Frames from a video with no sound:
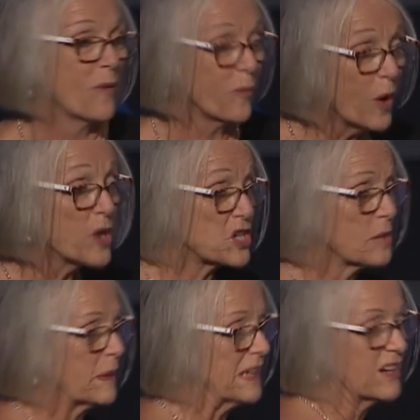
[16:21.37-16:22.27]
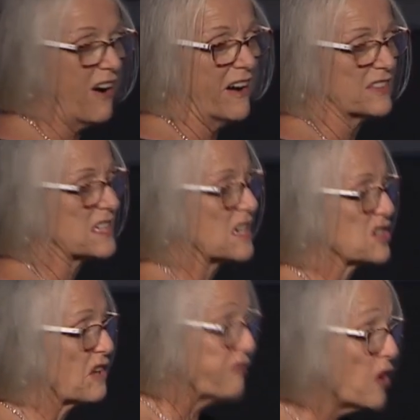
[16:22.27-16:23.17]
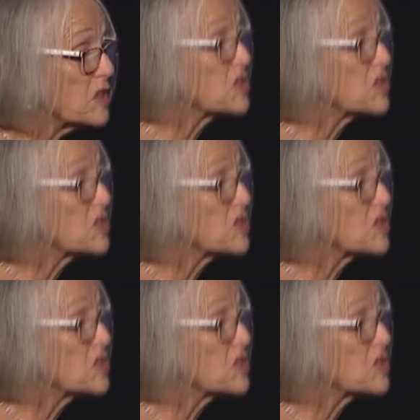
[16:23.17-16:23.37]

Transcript: worshiping God. This is the first